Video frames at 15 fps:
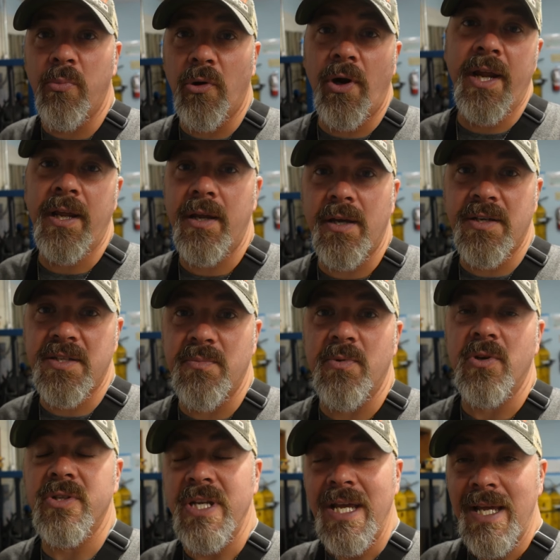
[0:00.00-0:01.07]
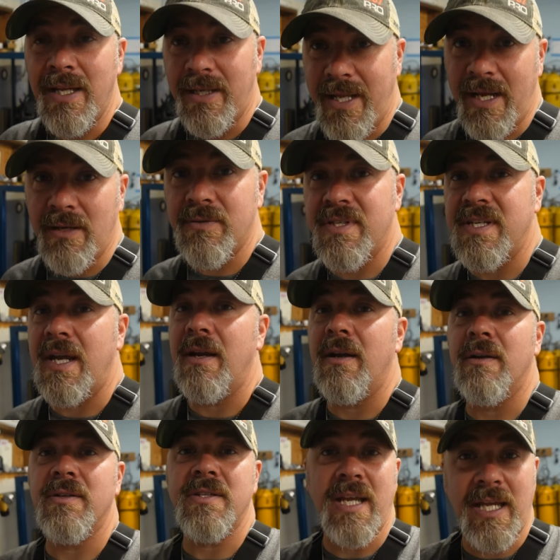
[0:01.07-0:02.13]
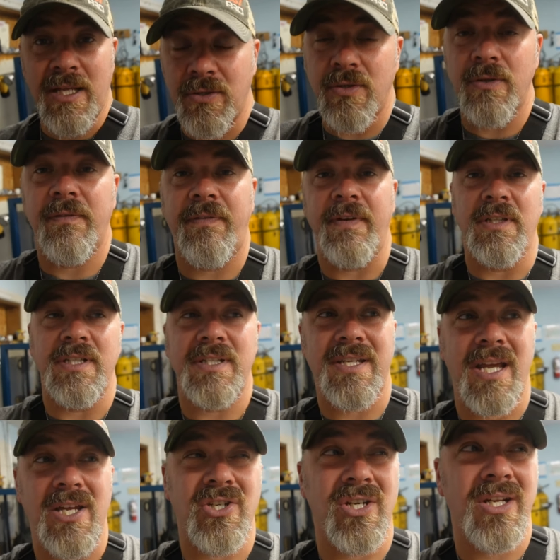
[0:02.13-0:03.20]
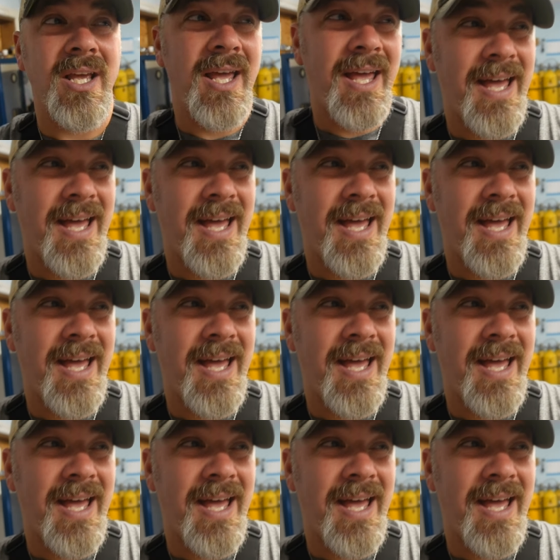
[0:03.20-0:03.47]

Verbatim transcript: bring customers downstairs into the filling station.